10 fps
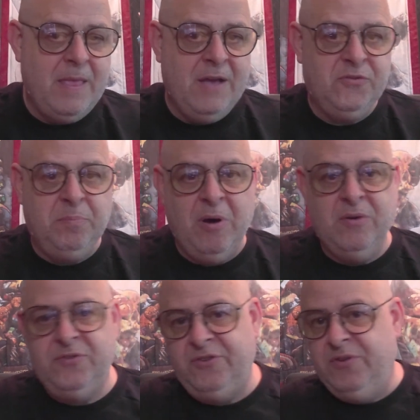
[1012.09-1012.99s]
as
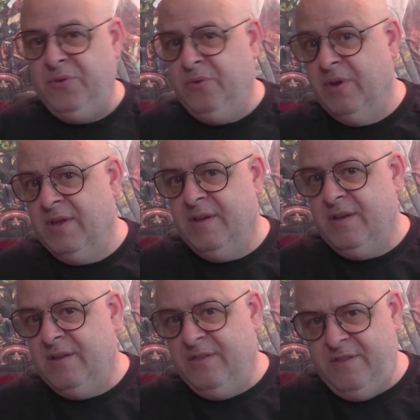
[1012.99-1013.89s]
opposed to
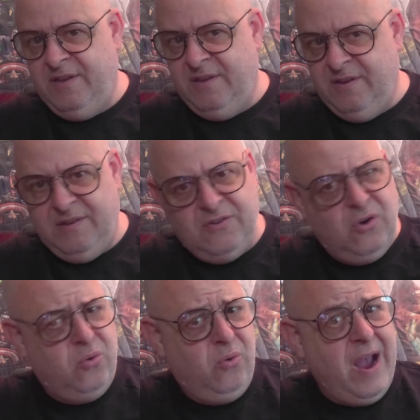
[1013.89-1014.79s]
the
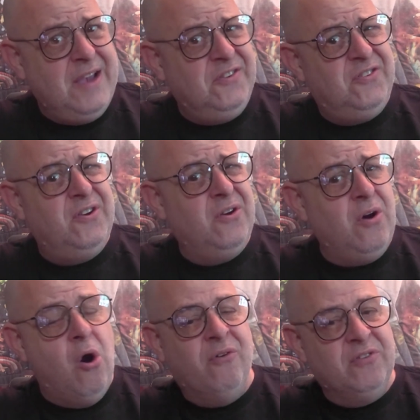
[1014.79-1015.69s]
crazier,
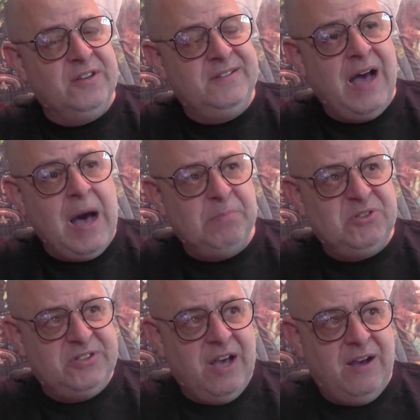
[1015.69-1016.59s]
over-the-top
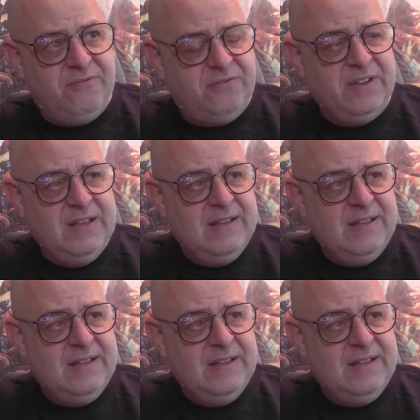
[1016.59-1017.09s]
stuff?